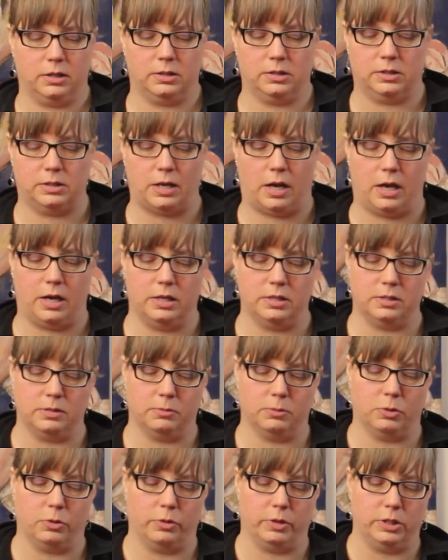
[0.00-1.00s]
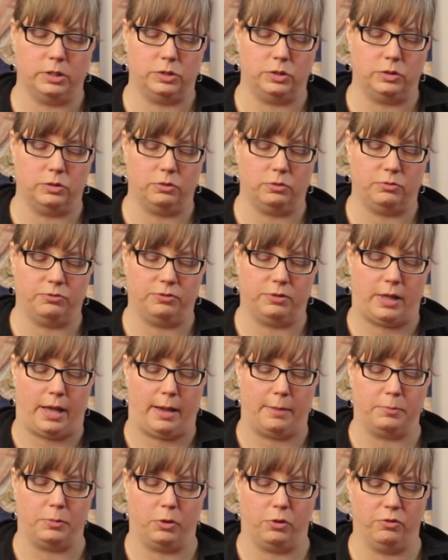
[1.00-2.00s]
sides I'm going to
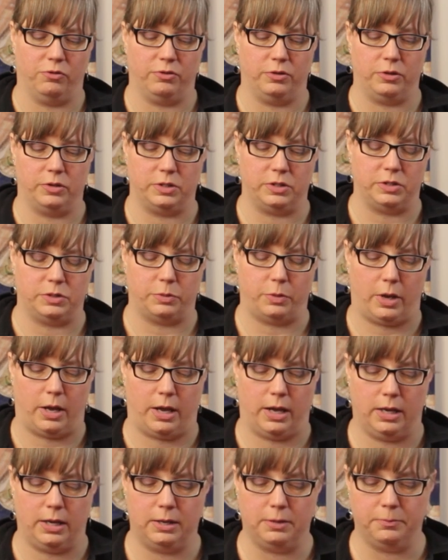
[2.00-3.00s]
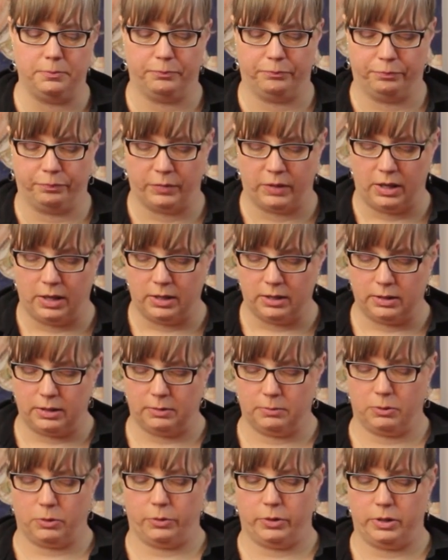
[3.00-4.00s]
flap over this way. Then
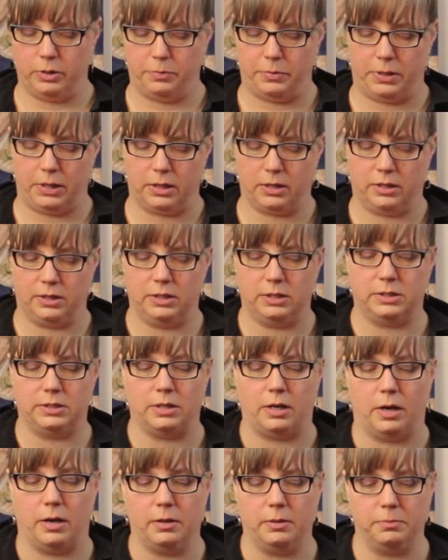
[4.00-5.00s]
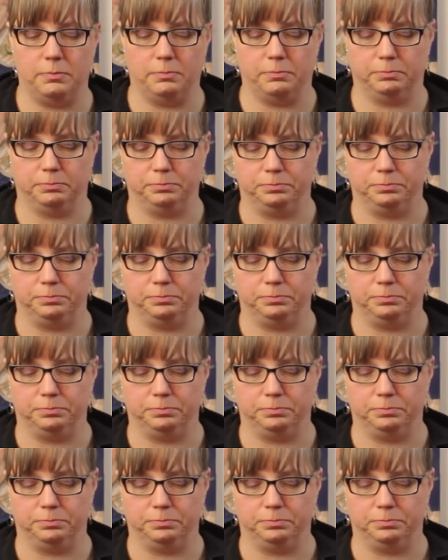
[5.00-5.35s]
I'm going to pick this up,